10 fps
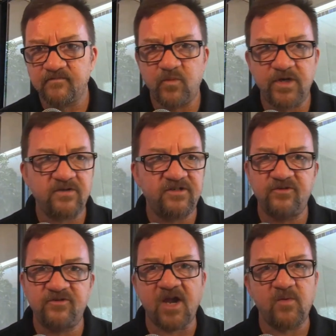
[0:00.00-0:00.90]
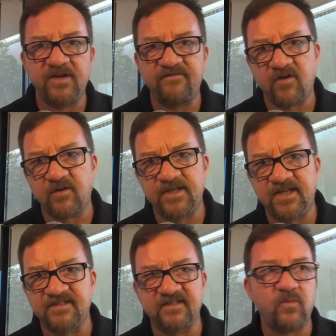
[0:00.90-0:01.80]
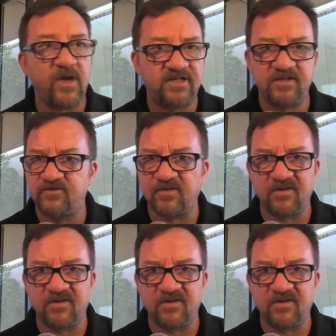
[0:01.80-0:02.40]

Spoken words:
We don't do dry wheat farming because it's way too